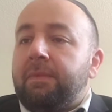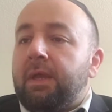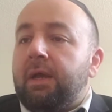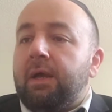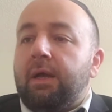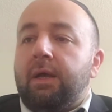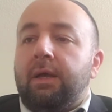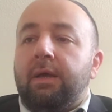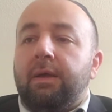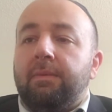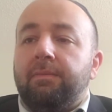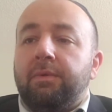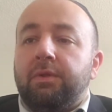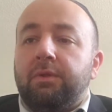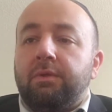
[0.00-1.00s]

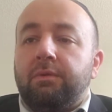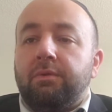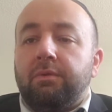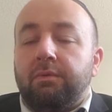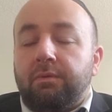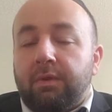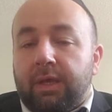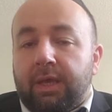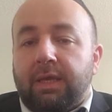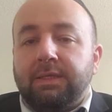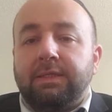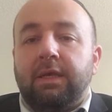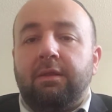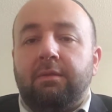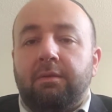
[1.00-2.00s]
Like I
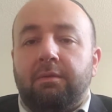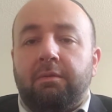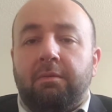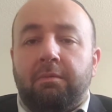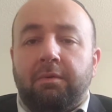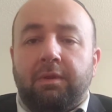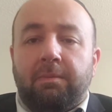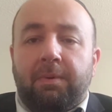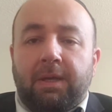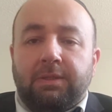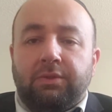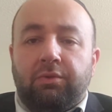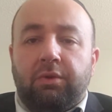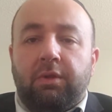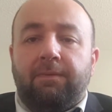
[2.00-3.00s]
said, the
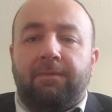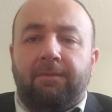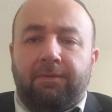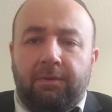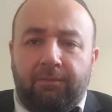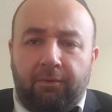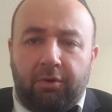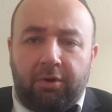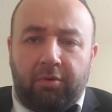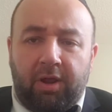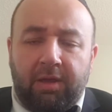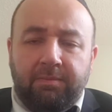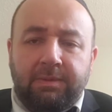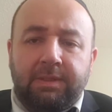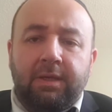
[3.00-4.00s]
best to eat 54
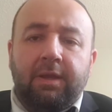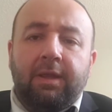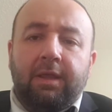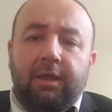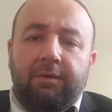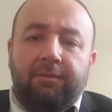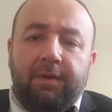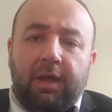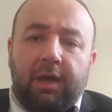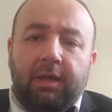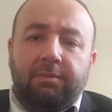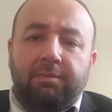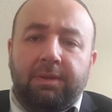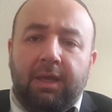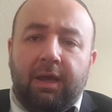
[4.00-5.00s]
grams. If
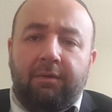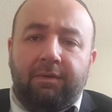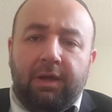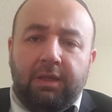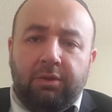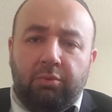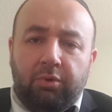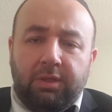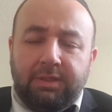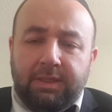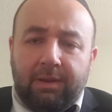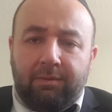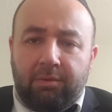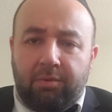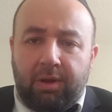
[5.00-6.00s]
not, b'te'ava
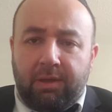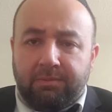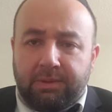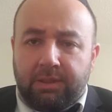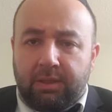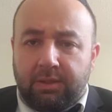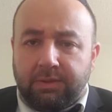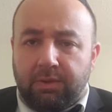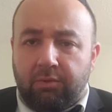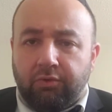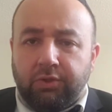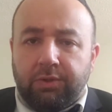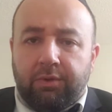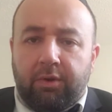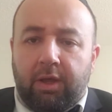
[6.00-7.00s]
27 grams is
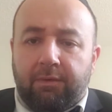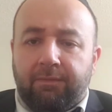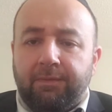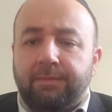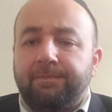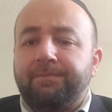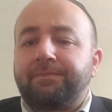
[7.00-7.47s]
also enough.